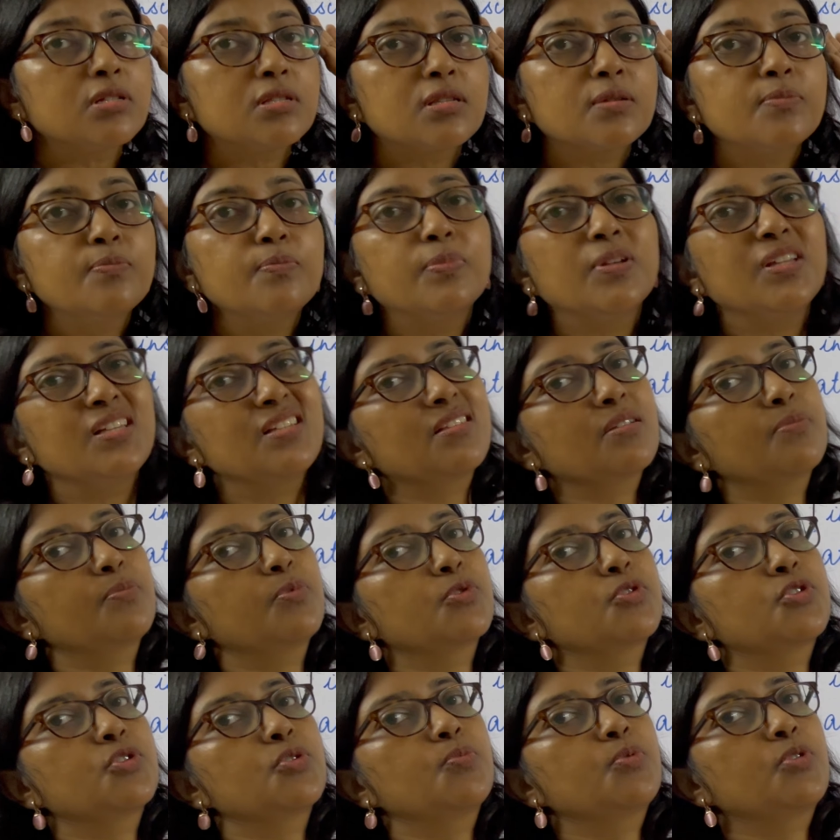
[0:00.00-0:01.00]
simply
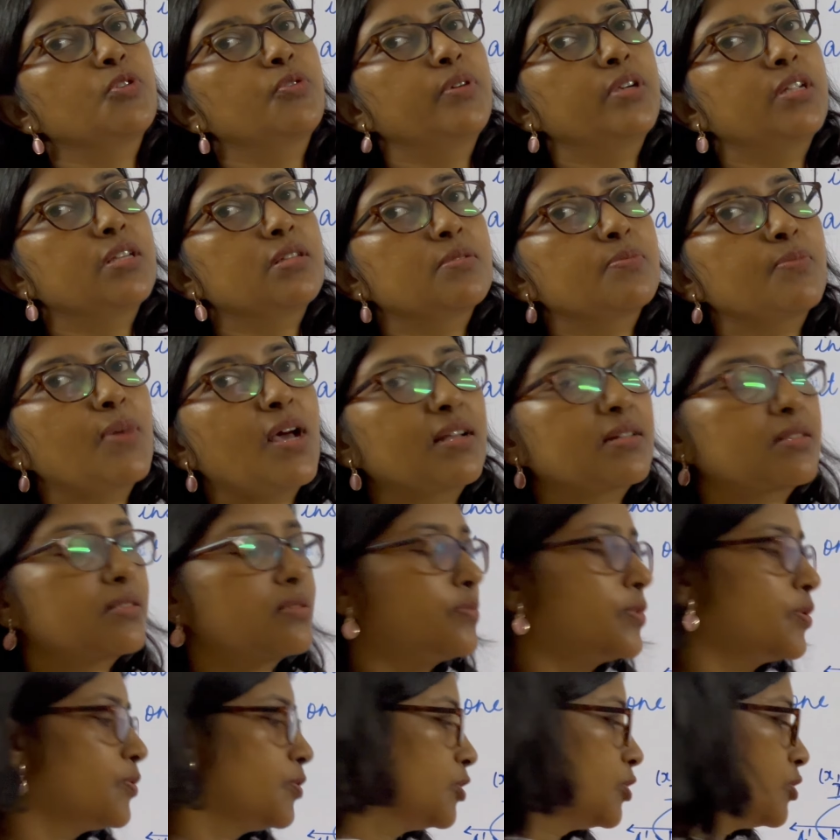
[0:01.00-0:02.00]
supposed to prove it as
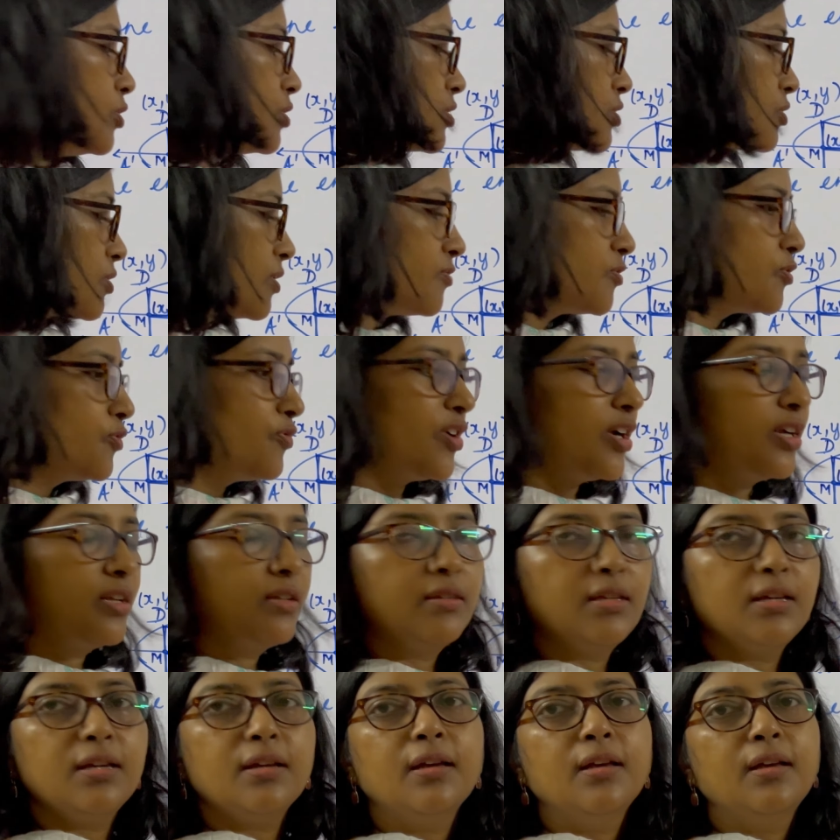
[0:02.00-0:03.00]
maximum, you also have to find
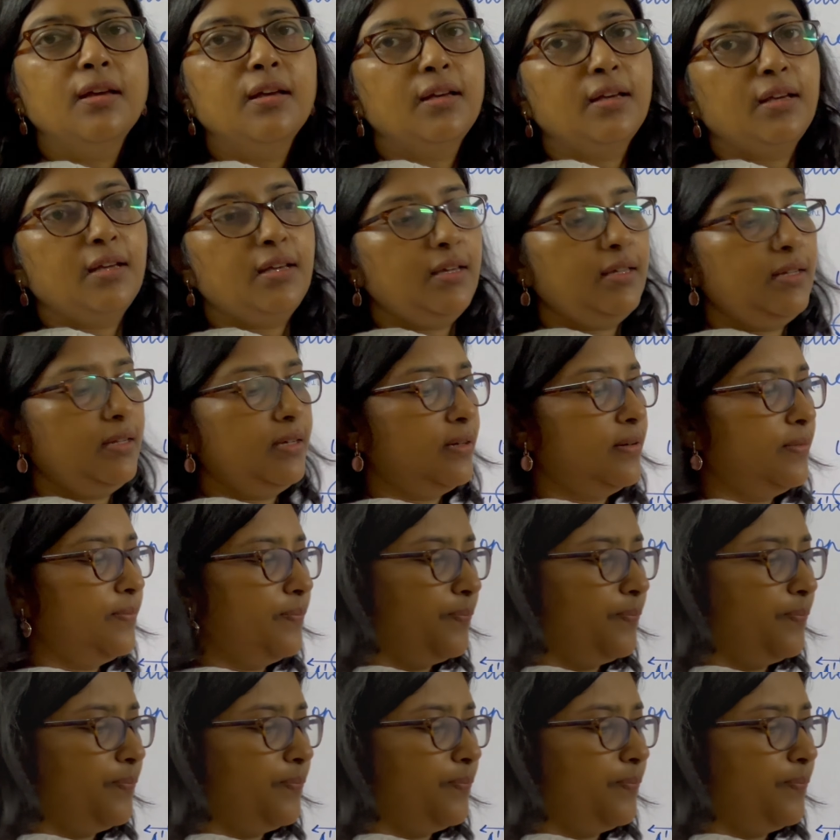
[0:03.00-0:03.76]
the area.